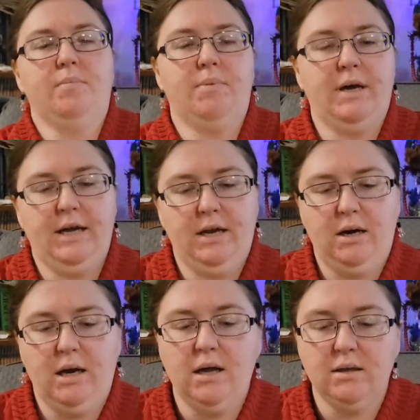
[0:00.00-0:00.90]
But
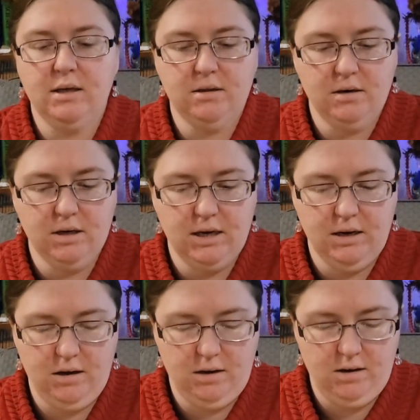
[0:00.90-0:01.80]
I'll either get
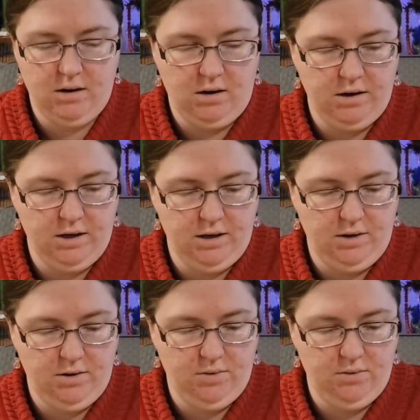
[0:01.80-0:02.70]
it on
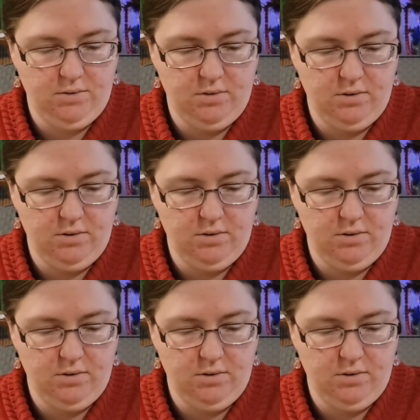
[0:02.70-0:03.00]
audio